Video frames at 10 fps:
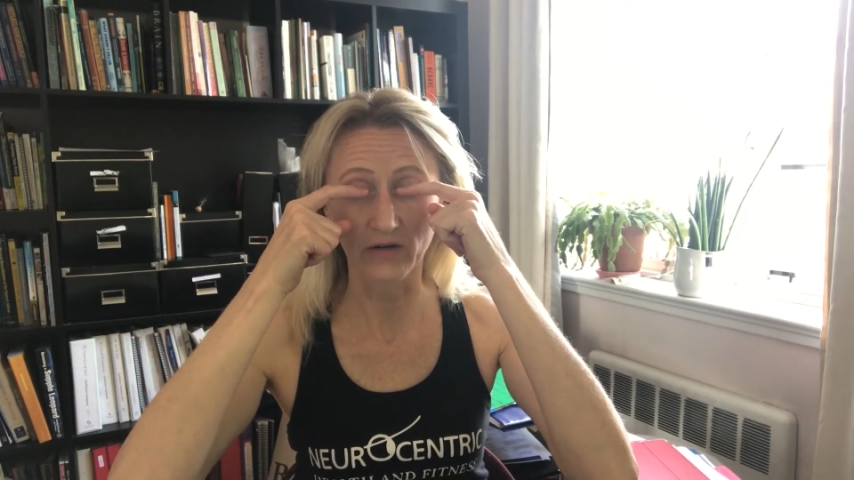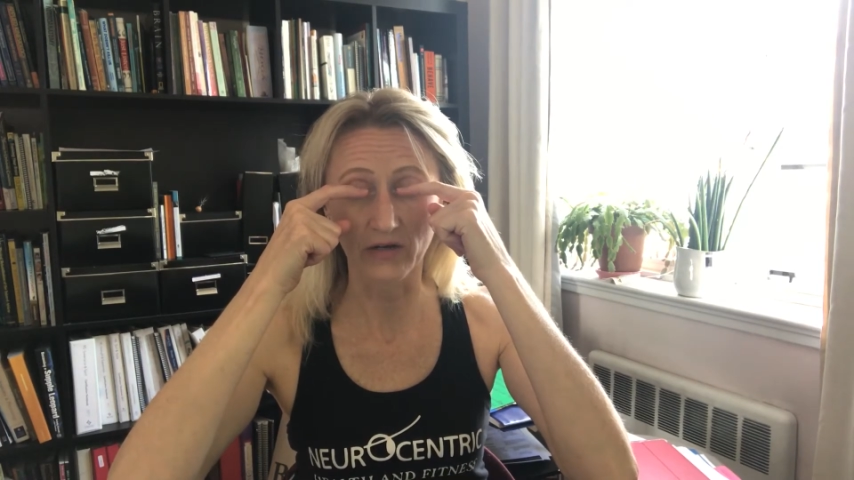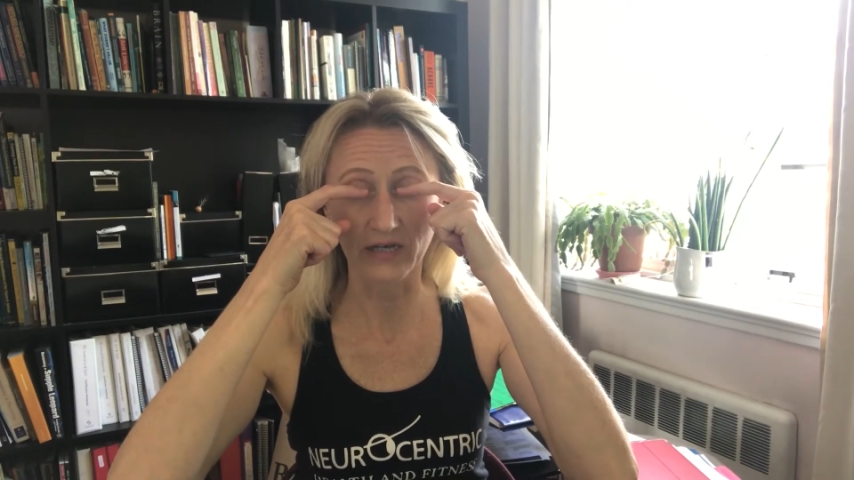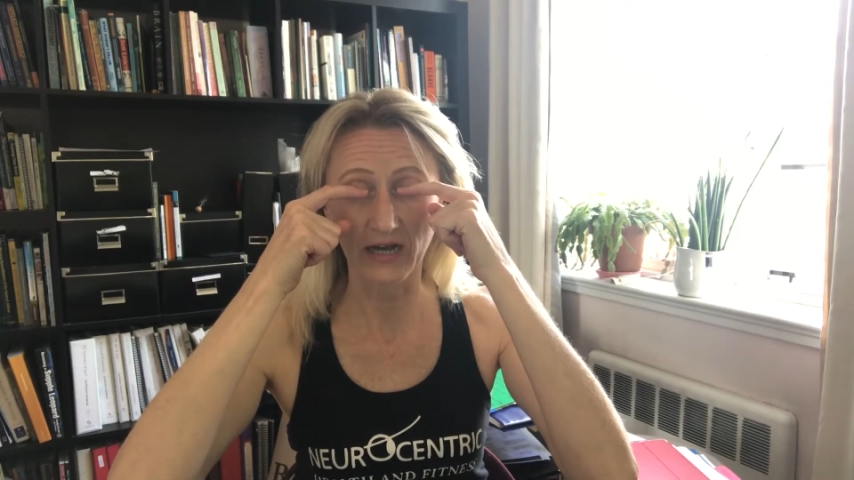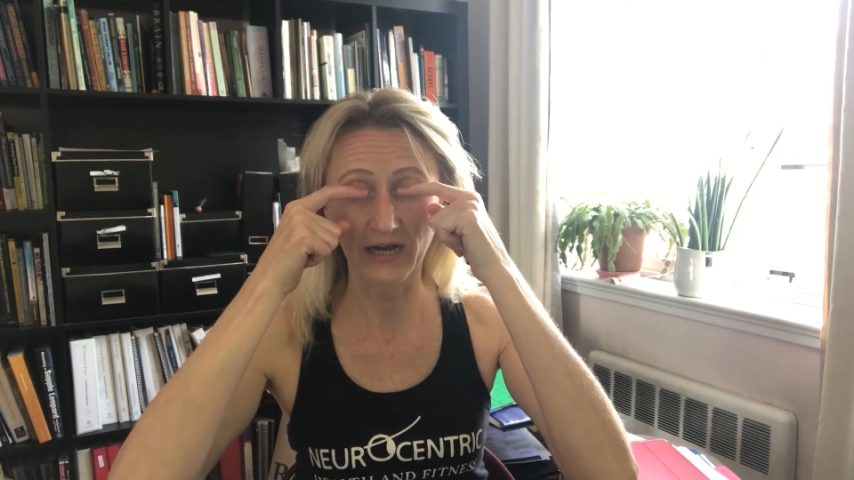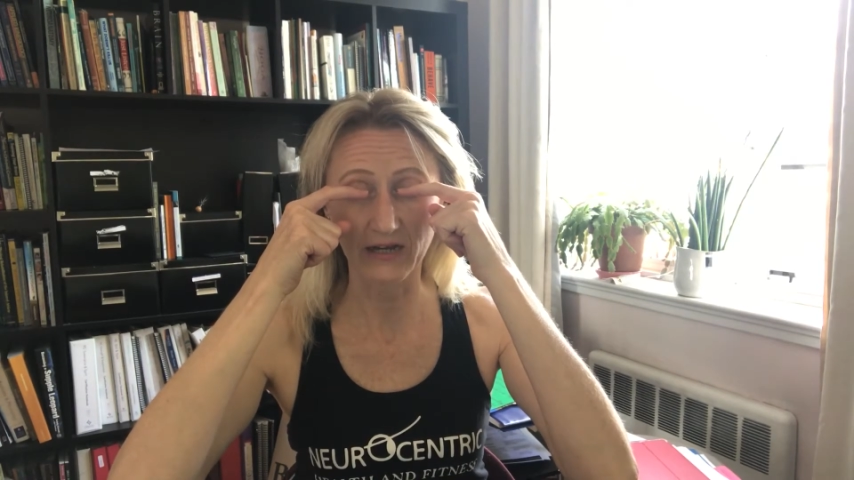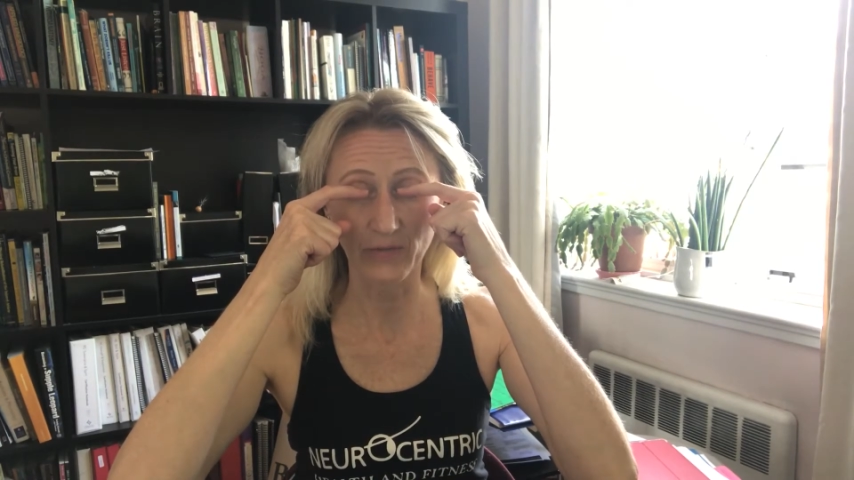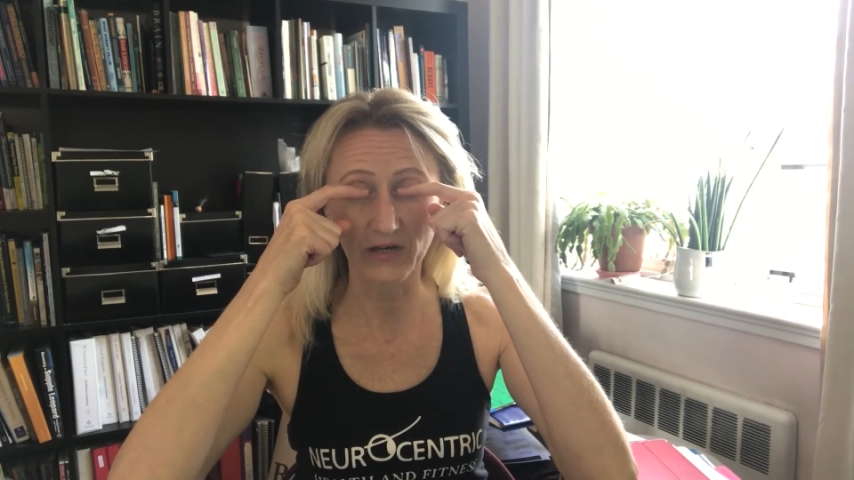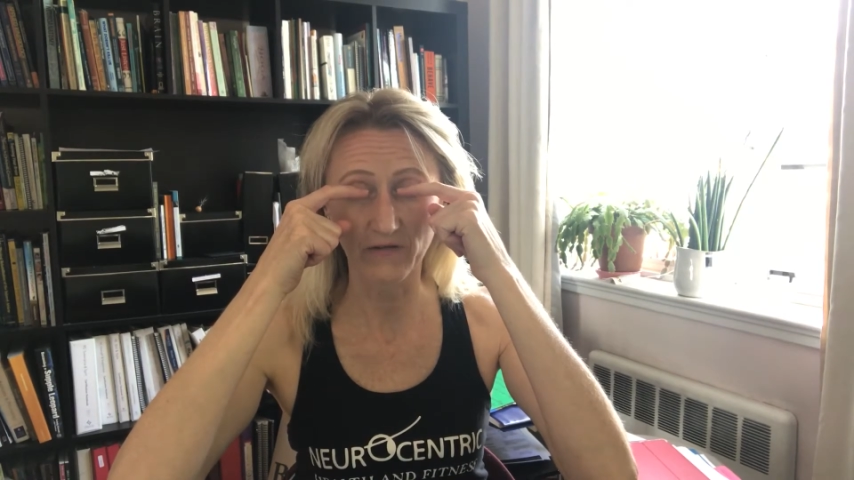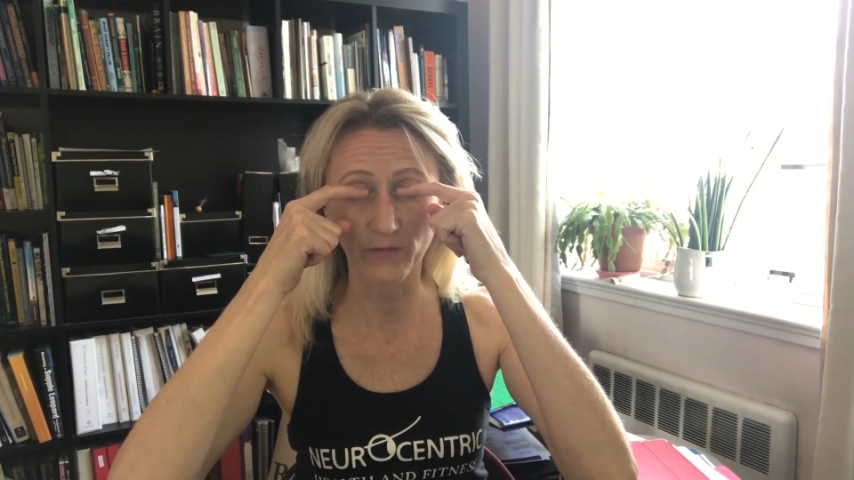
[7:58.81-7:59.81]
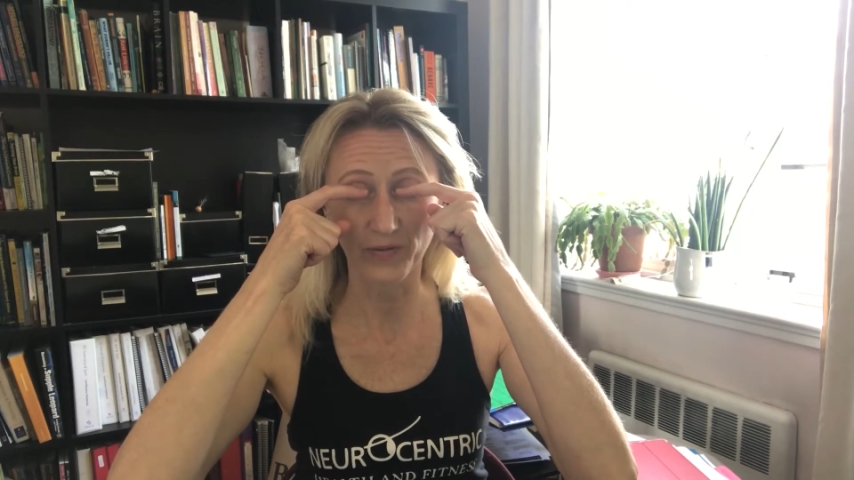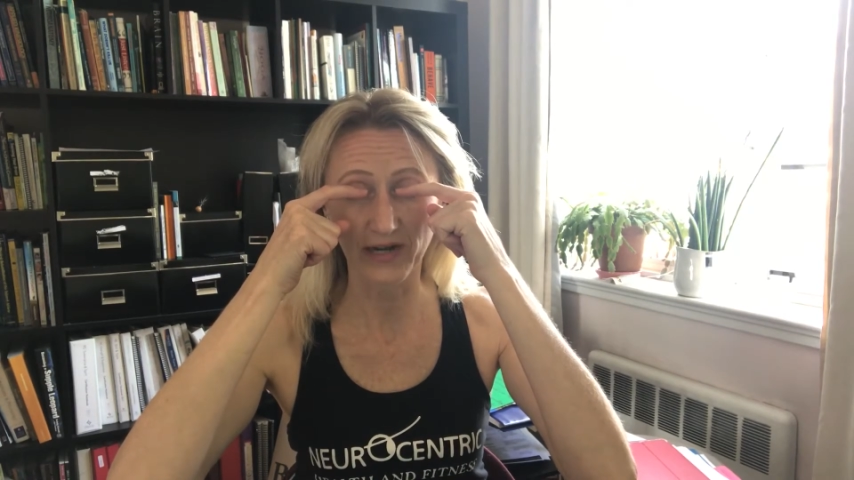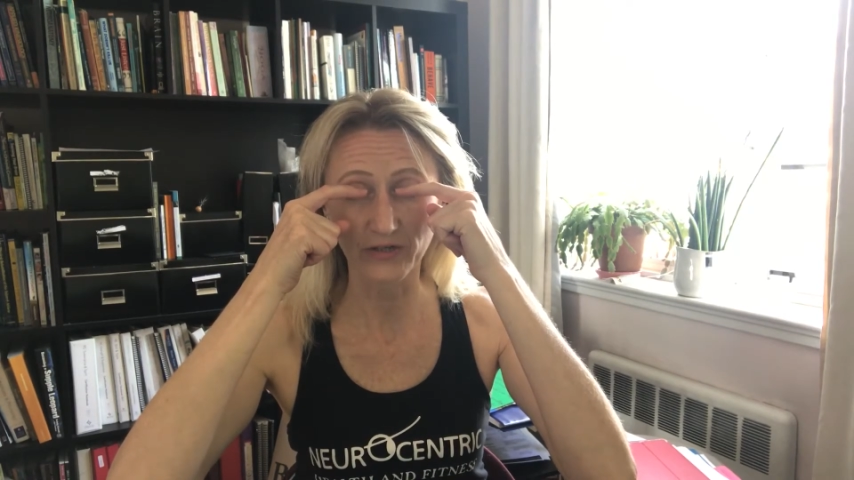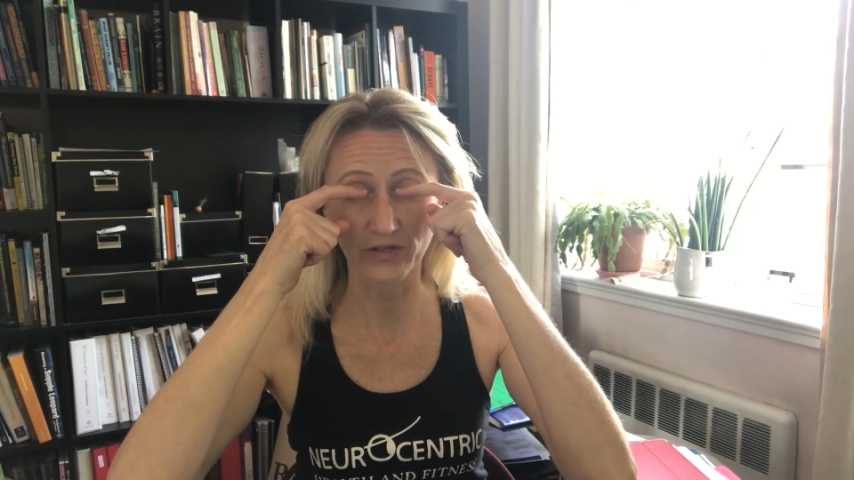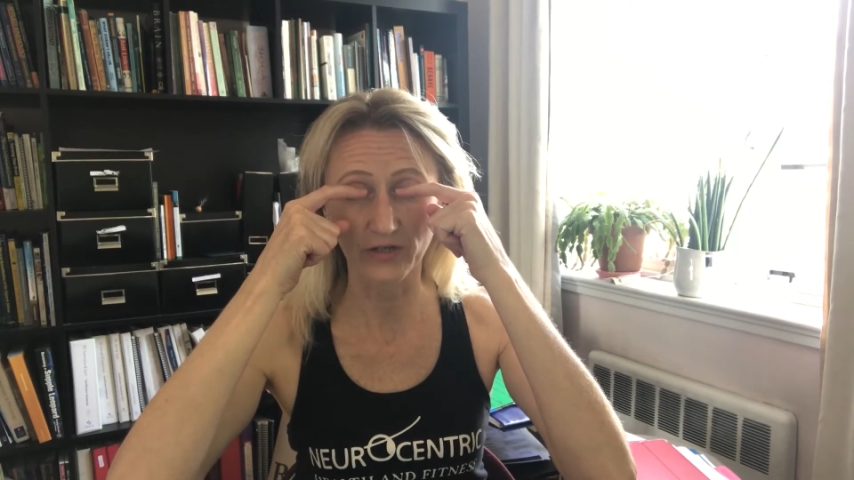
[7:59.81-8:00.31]
a tiny bit of
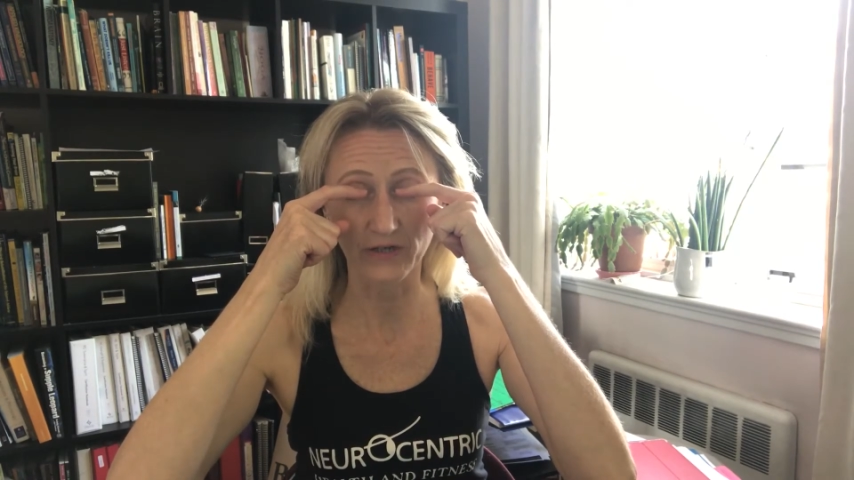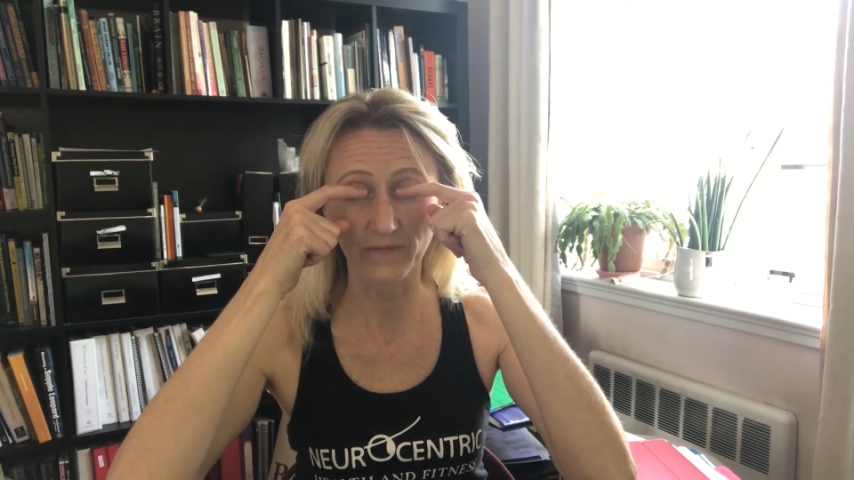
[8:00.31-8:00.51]
pressure.